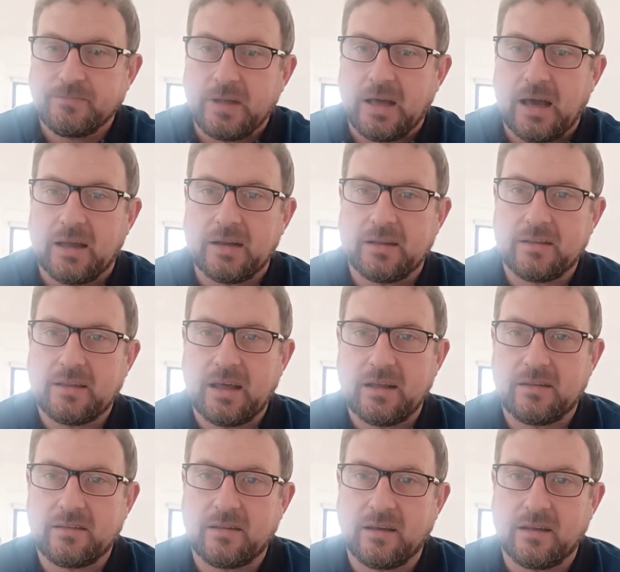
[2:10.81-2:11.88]
and
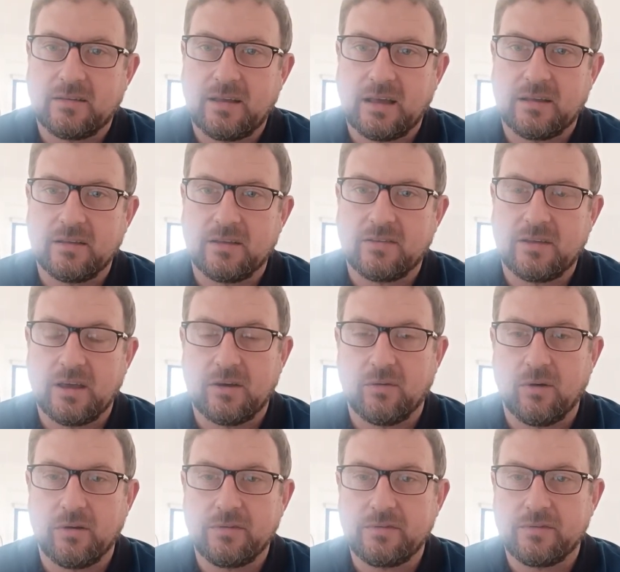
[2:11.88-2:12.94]
they'd taken the sticker
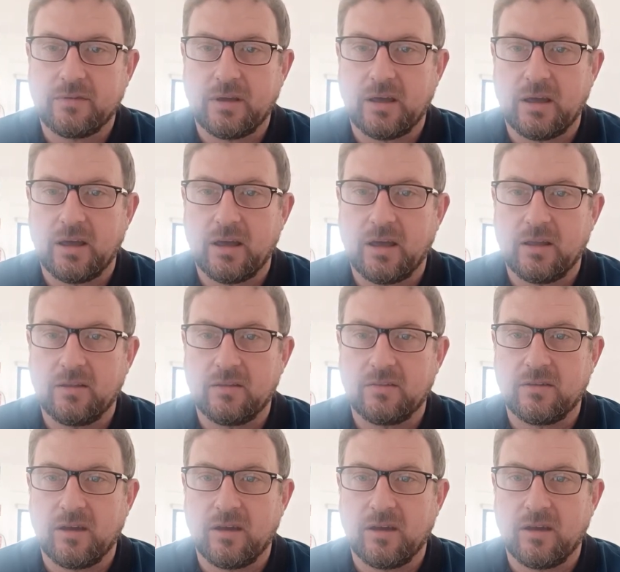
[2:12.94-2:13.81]
off and